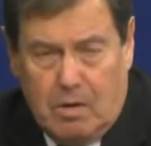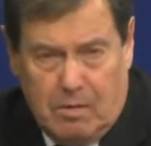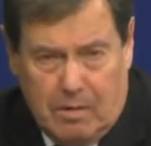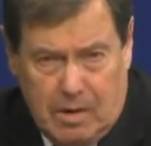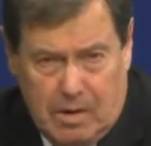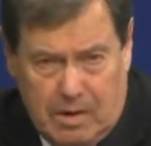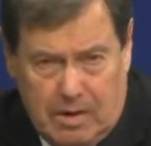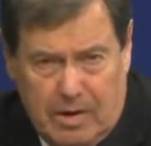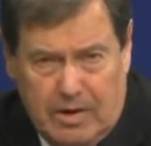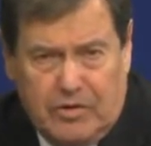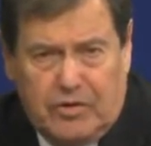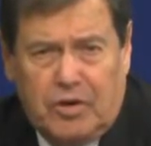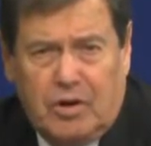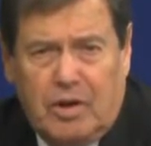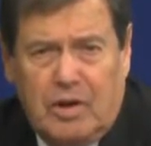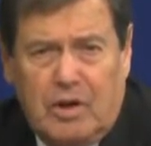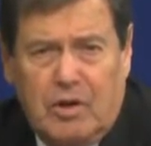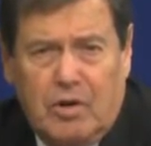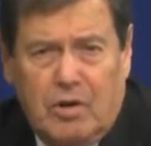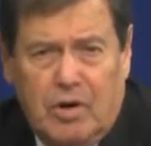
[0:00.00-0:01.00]

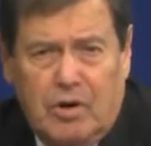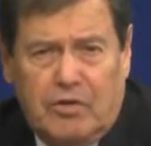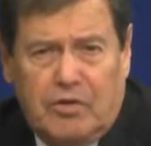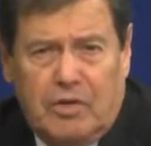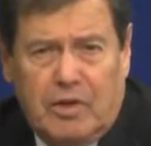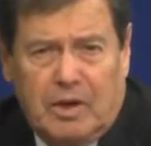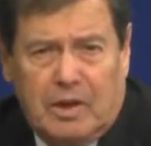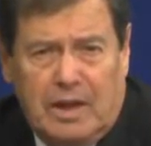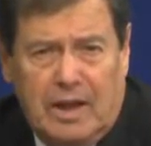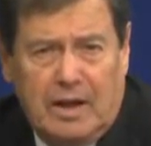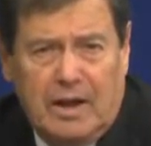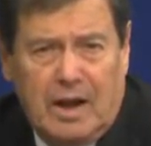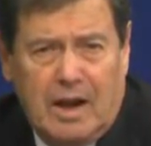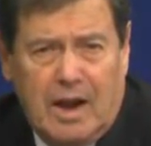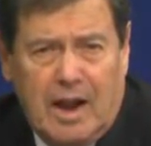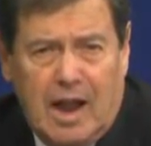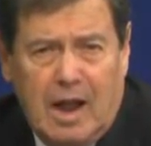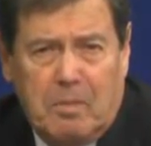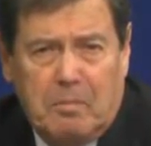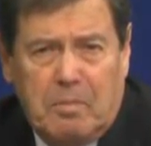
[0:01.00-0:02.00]
initially urged the Clinton
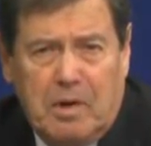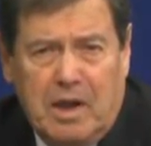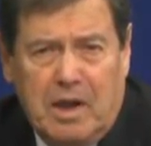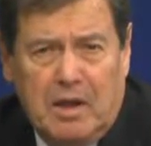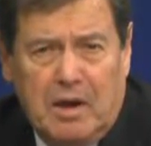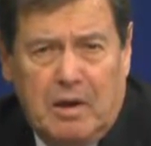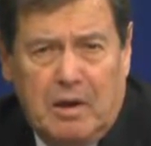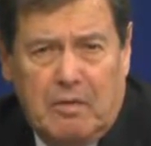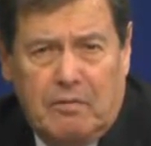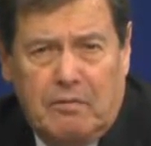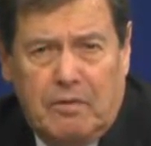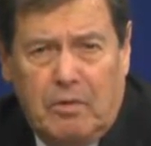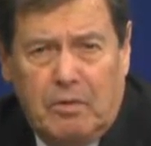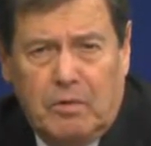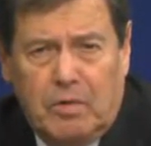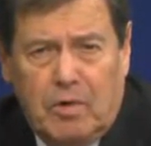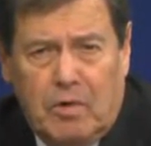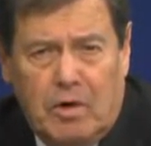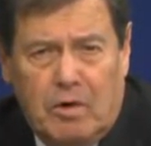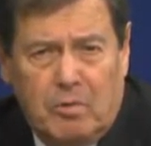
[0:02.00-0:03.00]
campaign in a phone
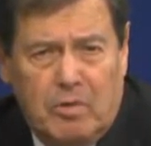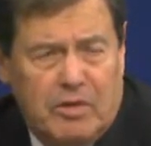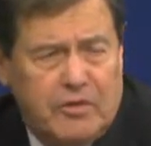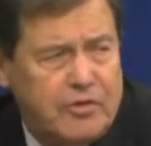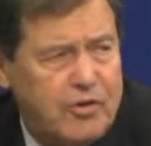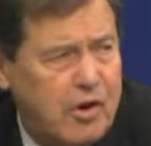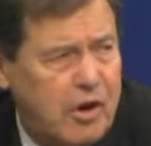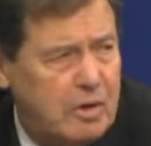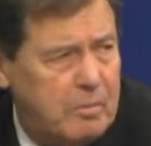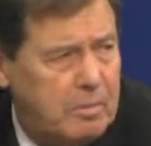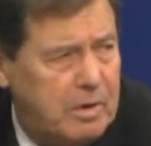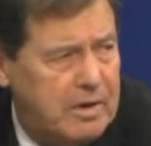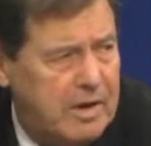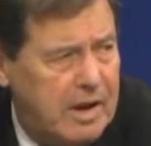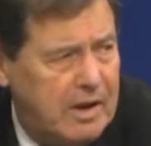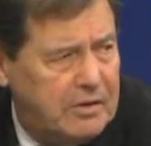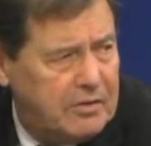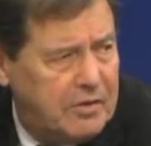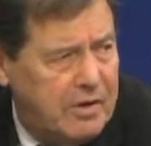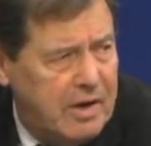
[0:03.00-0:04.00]
call with John
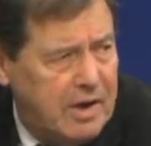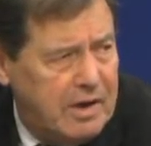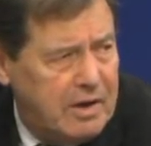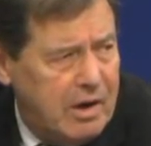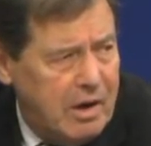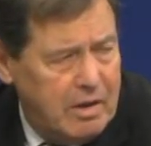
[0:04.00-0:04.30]
Podesta and mm-hmm.